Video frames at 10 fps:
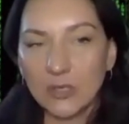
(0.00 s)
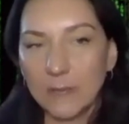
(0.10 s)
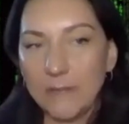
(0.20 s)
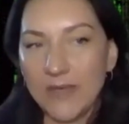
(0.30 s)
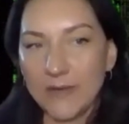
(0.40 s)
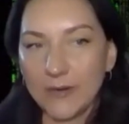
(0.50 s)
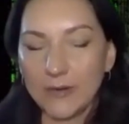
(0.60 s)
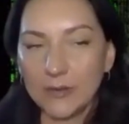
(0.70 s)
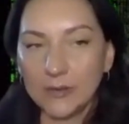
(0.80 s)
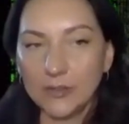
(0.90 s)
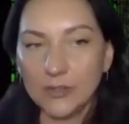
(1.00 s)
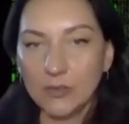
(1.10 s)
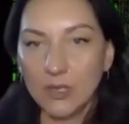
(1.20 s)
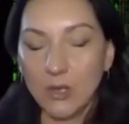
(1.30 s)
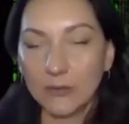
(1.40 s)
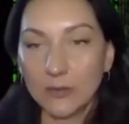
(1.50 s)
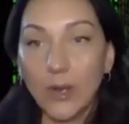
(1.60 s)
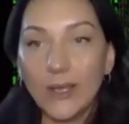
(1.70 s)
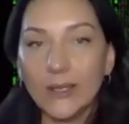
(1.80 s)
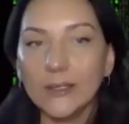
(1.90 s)
things got better, along
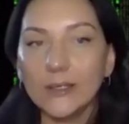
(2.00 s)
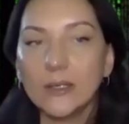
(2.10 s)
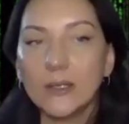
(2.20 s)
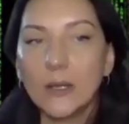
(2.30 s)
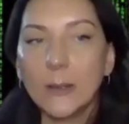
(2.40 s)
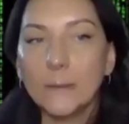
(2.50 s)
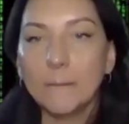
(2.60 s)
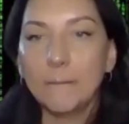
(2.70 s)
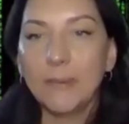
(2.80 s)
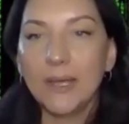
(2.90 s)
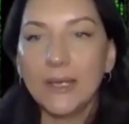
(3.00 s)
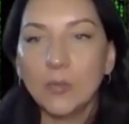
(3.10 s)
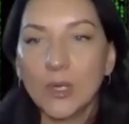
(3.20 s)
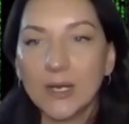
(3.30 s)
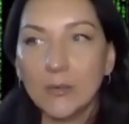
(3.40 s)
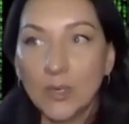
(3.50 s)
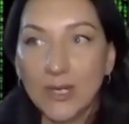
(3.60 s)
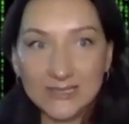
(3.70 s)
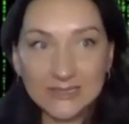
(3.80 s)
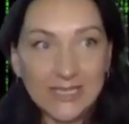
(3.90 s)
the way. But
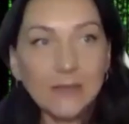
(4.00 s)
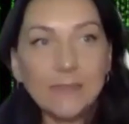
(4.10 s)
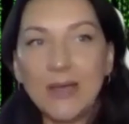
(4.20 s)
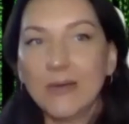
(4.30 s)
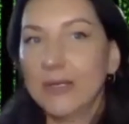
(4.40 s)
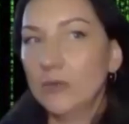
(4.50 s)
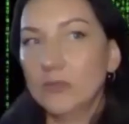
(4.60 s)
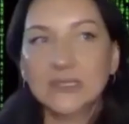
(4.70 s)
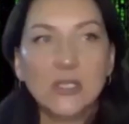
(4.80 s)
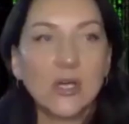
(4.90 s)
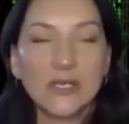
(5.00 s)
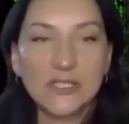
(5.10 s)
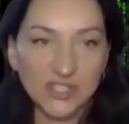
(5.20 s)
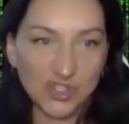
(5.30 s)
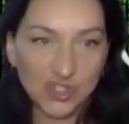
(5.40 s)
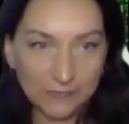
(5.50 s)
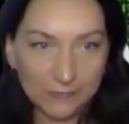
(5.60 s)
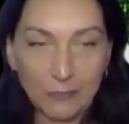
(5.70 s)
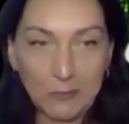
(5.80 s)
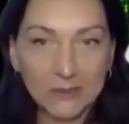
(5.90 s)
when I say about it, it was not an easy
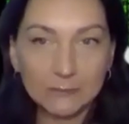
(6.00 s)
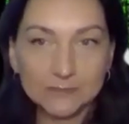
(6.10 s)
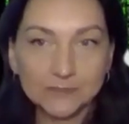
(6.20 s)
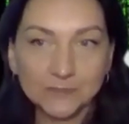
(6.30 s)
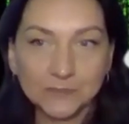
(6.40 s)
shift for me.